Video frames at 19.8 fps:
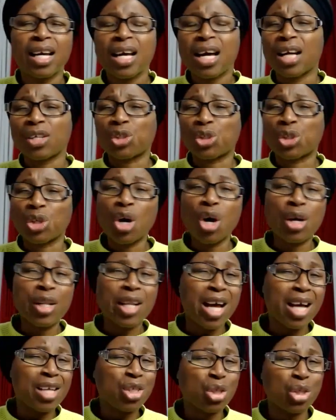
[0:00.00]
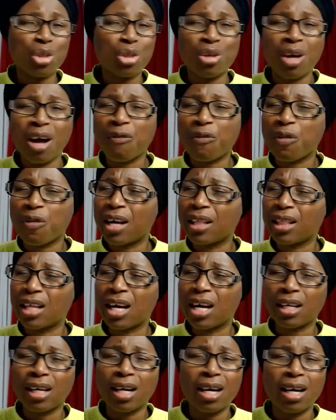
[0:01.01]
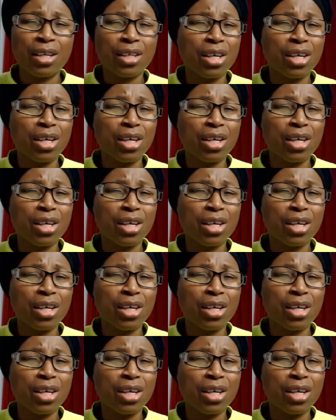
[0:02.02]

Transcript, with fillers: I saw that you are Father God,